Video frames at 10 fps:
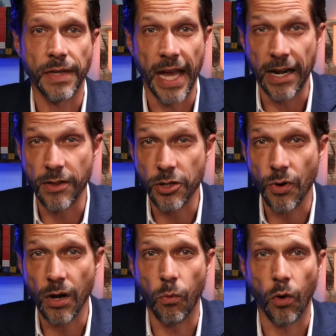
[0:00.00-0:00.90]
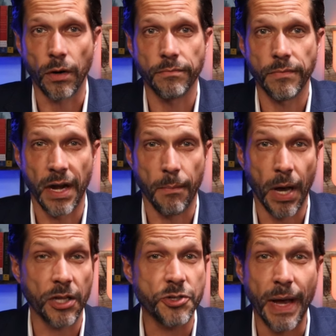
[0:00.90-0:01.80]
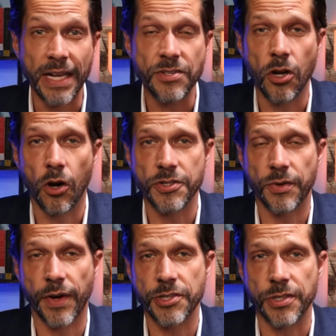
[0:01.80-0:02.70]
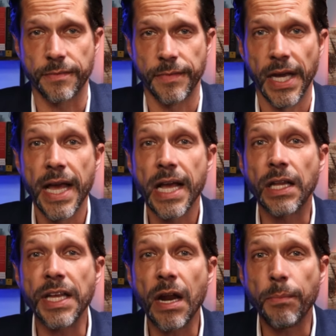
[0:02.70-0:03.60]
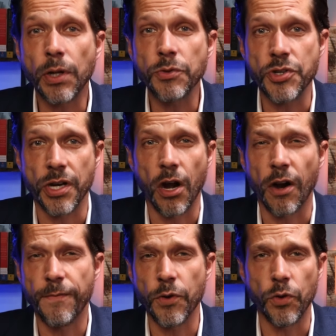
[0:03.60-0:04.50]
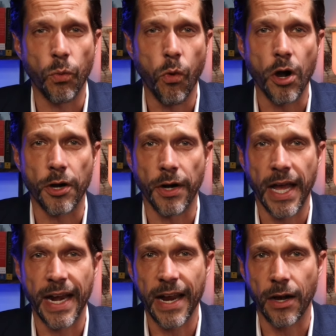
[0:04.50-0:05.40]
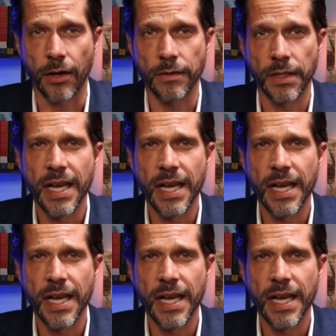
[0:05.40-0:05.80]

end the drug war, and abolish mass incarceration, clean up pollution in our food, water, and air,